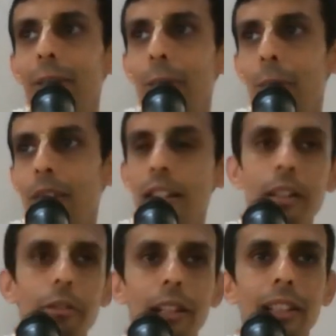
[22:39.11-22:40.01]
So,
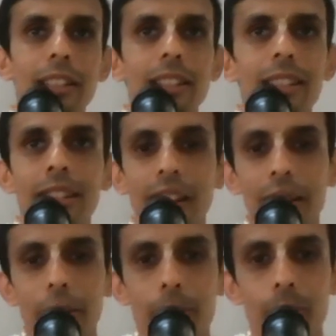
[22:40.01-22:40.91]
totally different
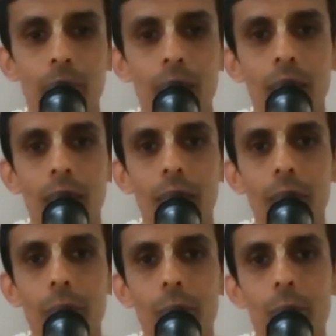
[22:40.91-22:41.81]
scenario.
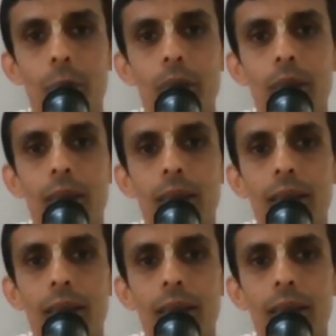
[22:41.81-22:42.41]
So,